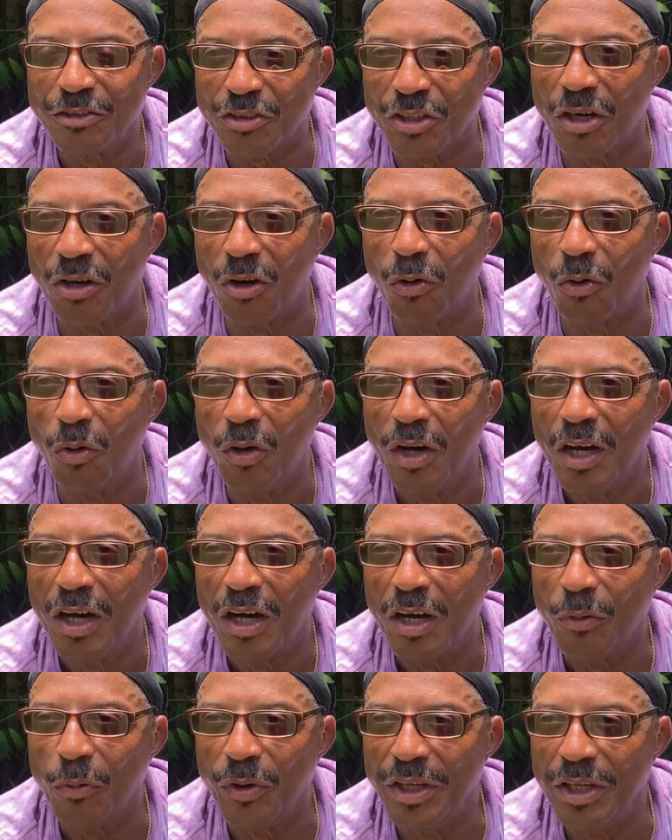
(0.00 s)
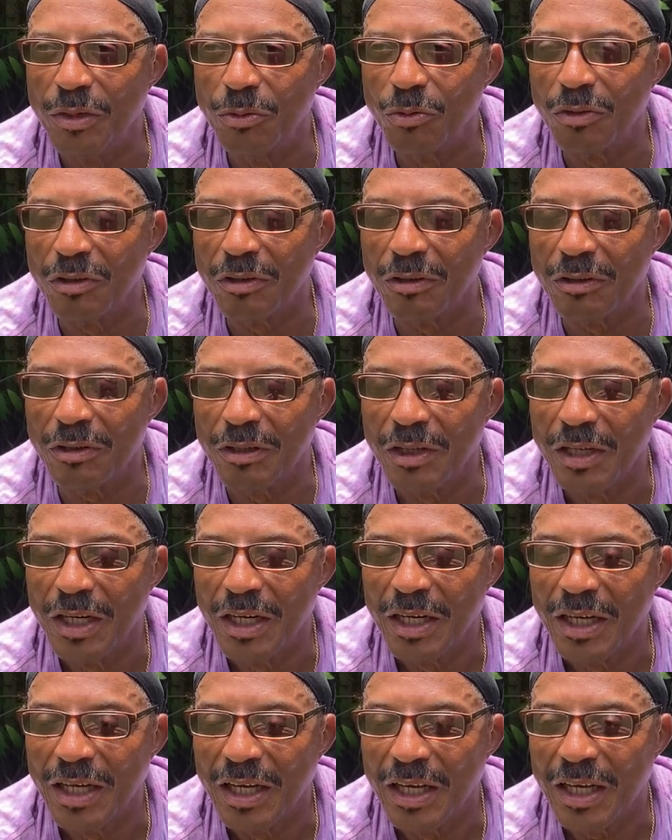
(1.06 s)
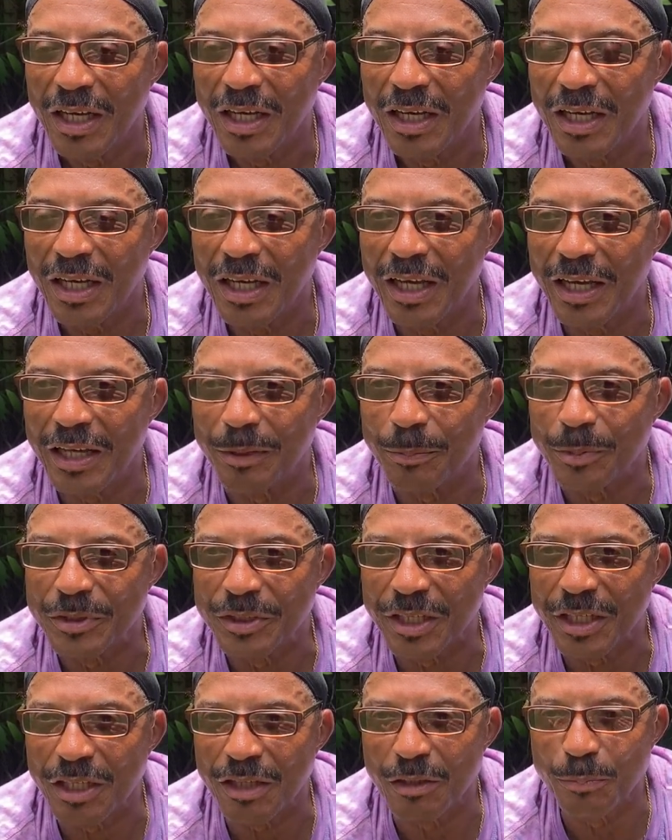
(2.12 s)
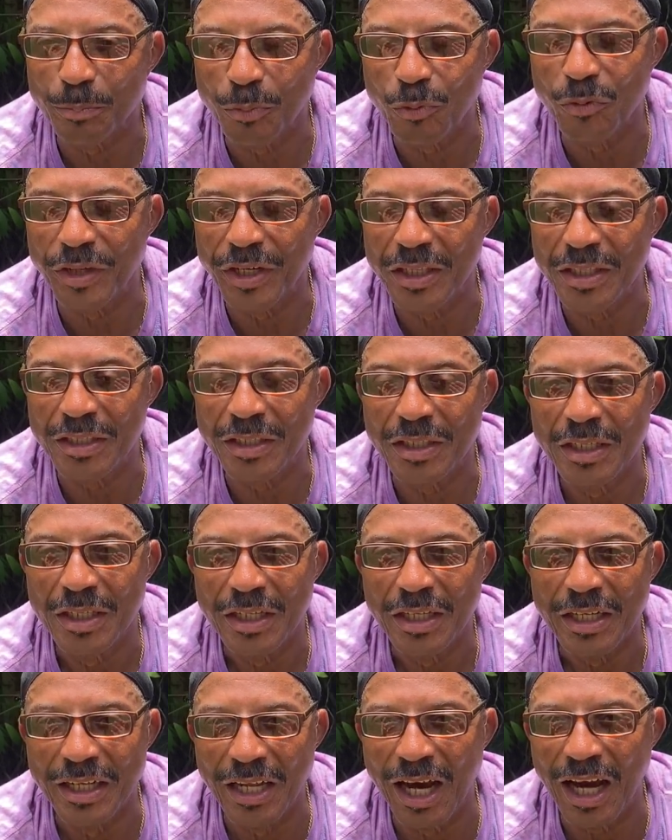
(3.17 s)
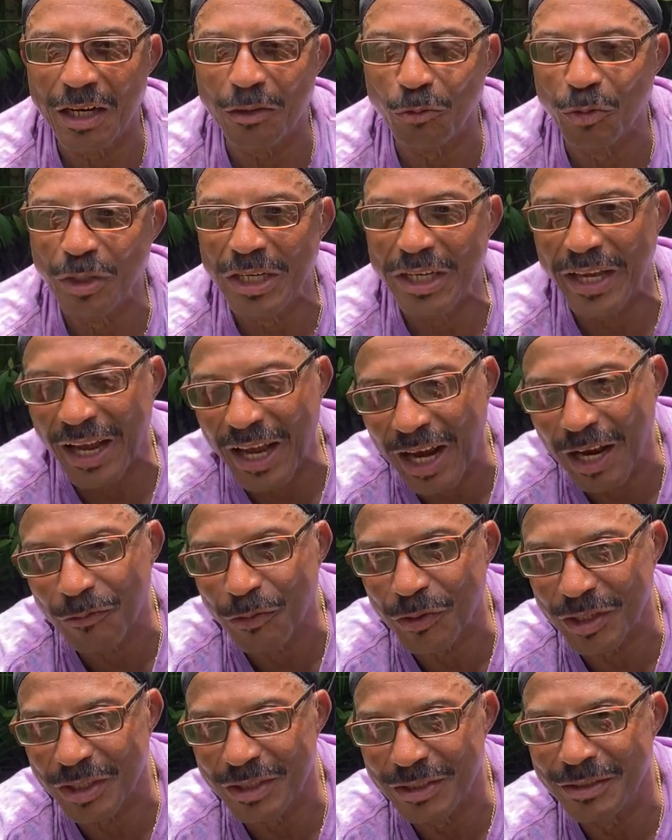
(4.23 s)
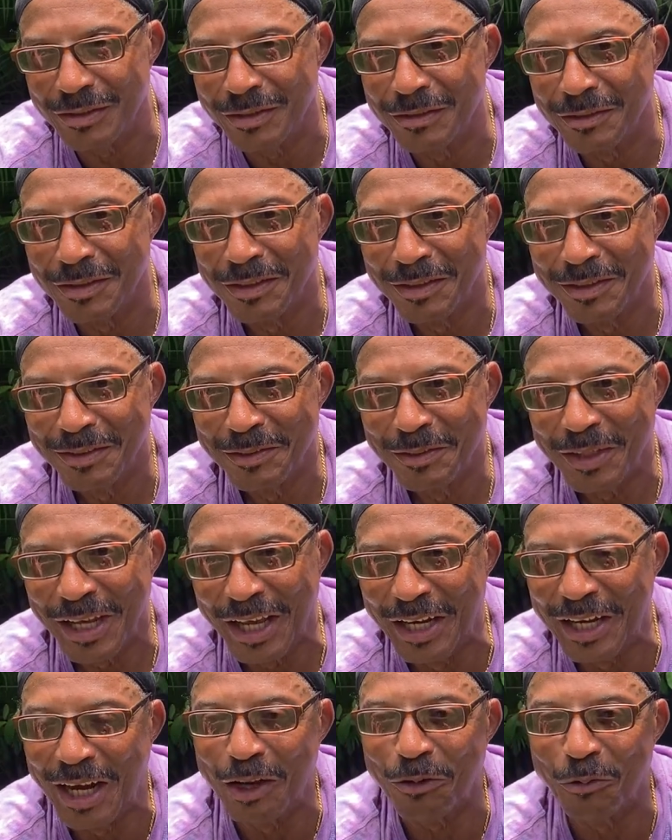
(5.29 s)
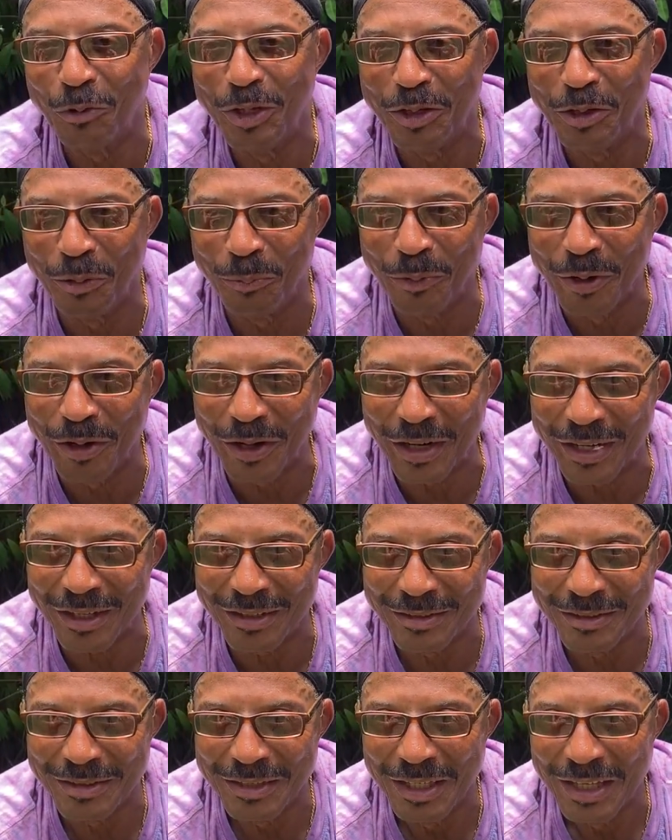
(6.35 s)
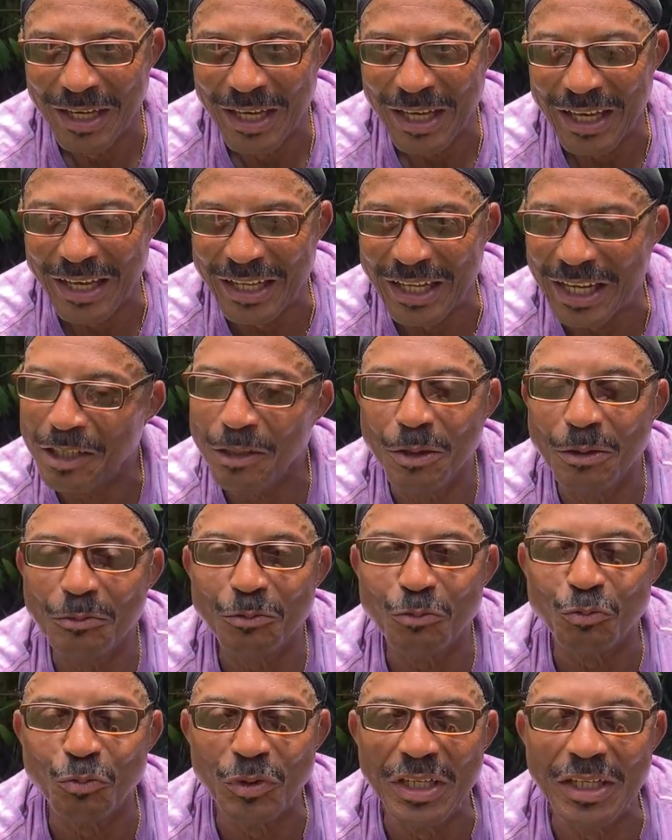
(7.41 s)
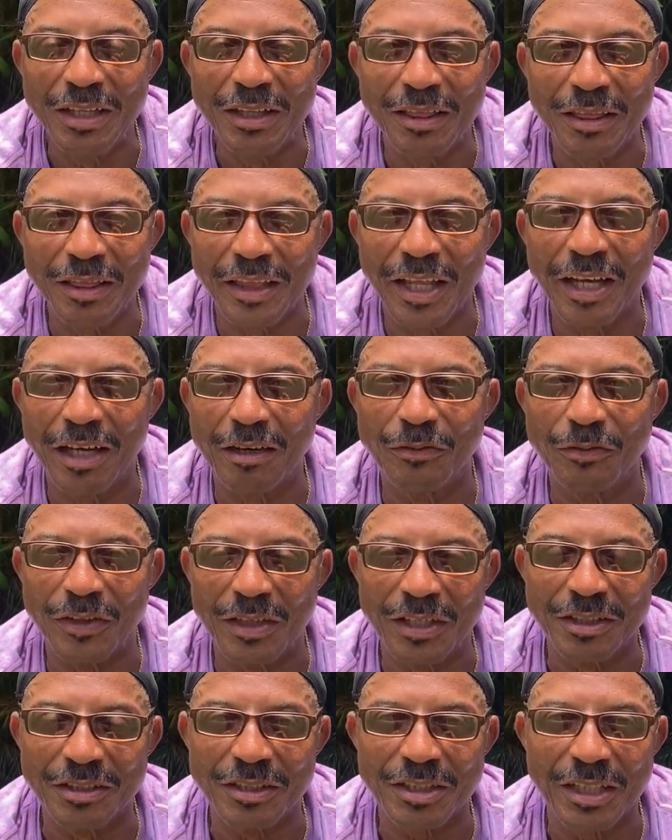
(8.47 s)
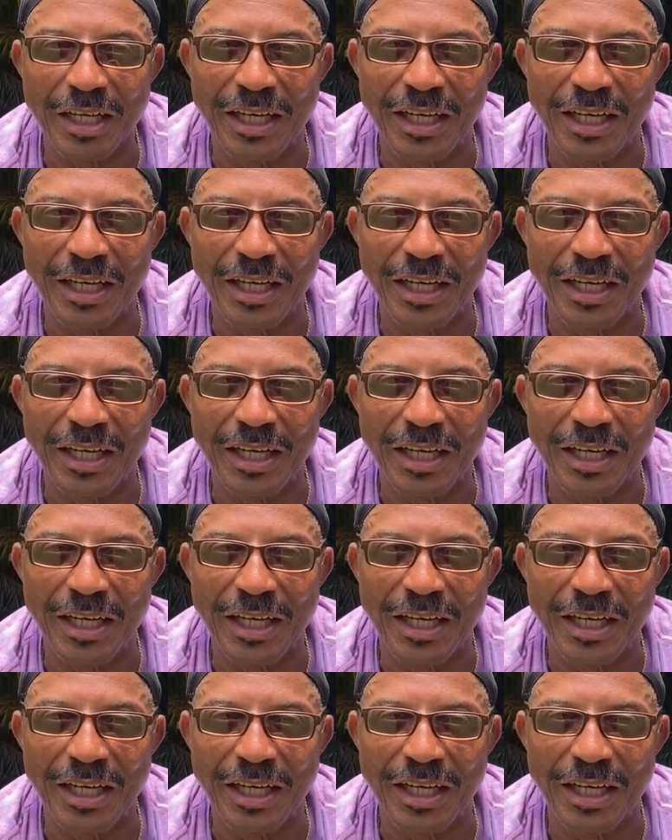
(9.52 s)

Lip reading: So we were at a particular point not really African and not really American. And I don't really think of us